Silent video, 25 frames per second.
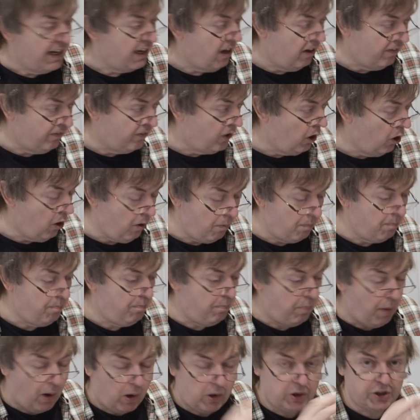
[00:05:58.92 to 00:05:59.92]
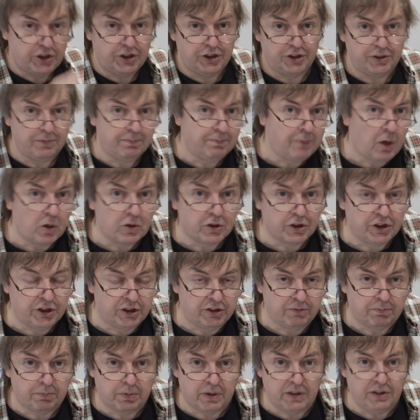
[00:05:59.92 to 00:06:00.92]
Now, I've got boxes and boxes
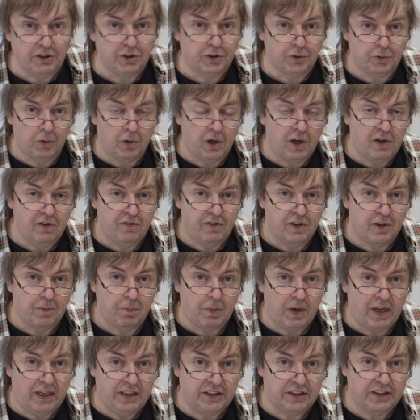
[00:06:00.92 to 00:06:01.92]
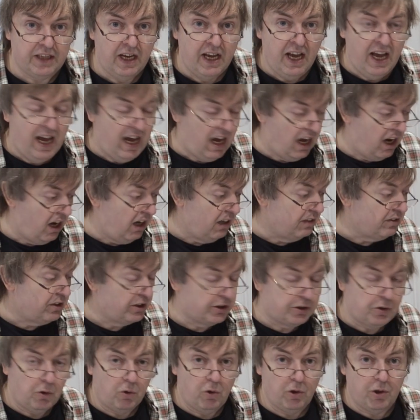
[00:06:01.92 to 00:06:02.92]
of prints all over the place. I
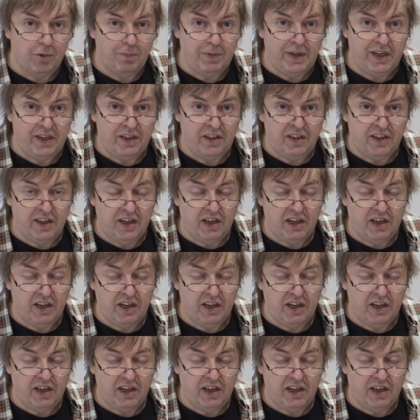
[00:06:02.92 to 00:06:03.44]
store them in